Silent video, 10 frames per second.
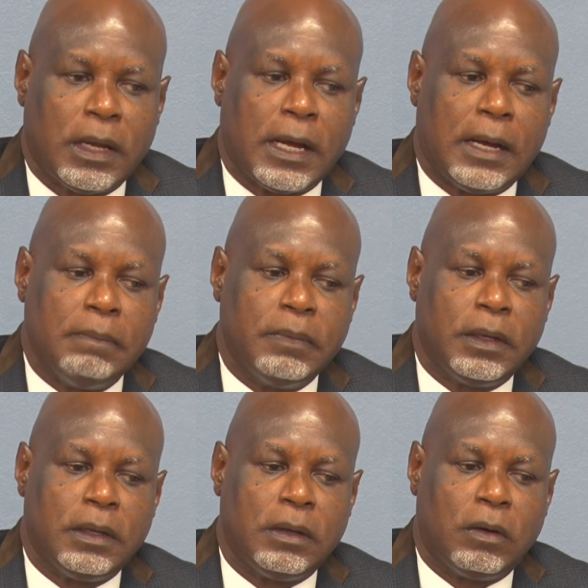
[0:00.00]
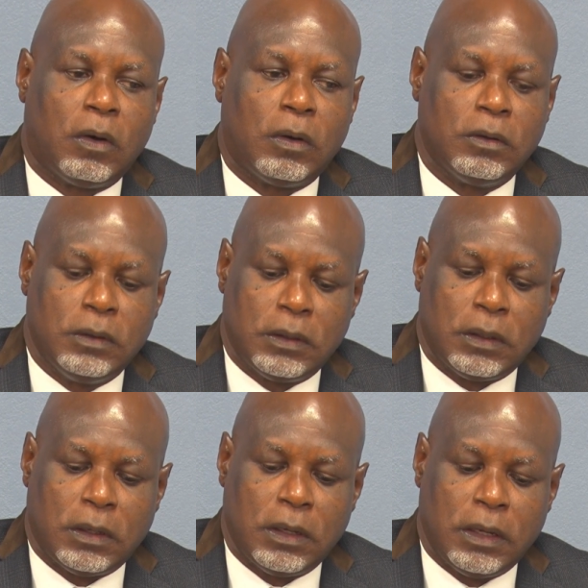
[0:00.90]
all
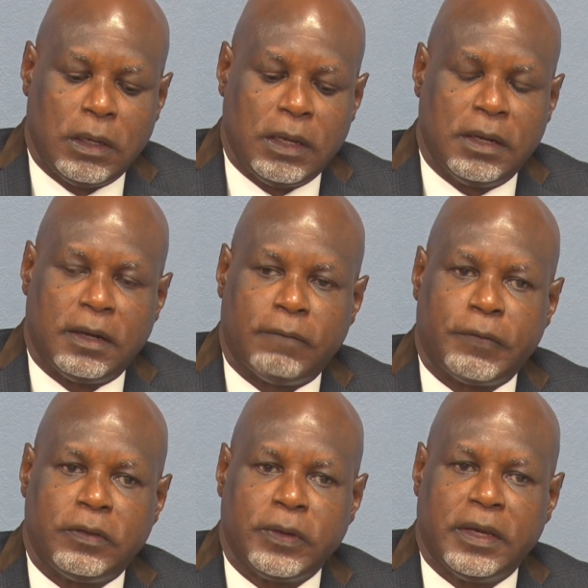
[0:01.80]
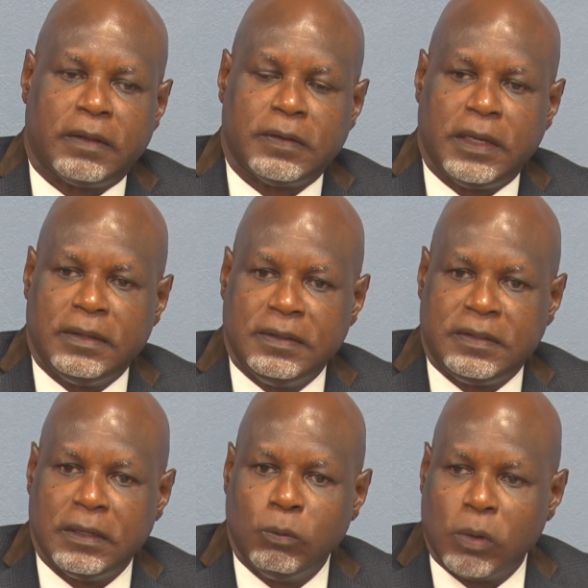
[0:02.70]
in an effort to get a
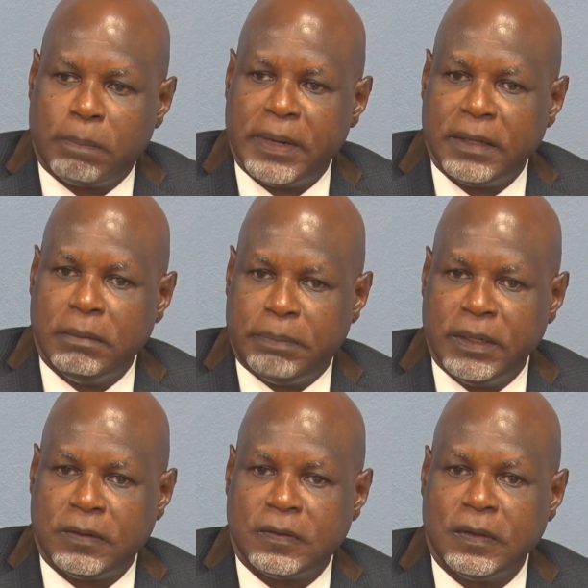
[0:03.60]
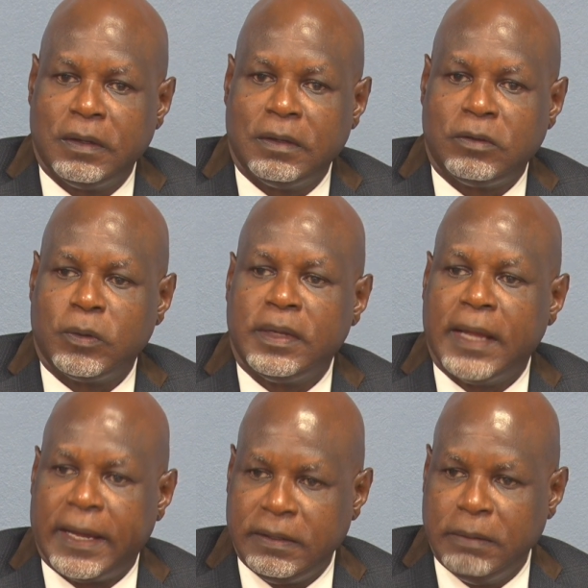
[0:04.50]
detailed work plan in place to
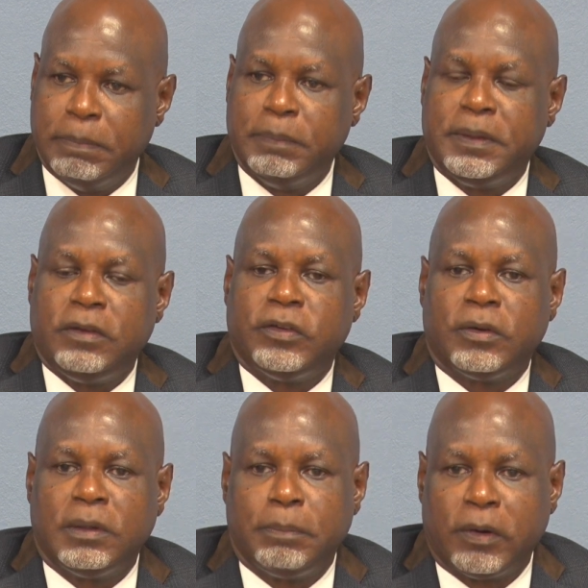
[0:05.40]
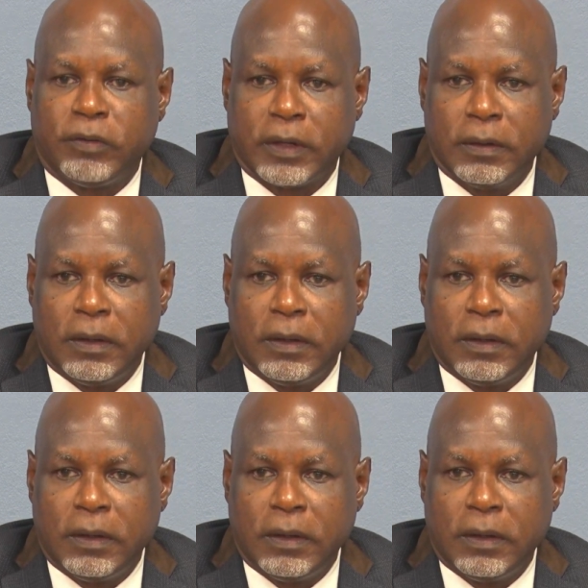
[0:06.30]
guide the implementation of the project.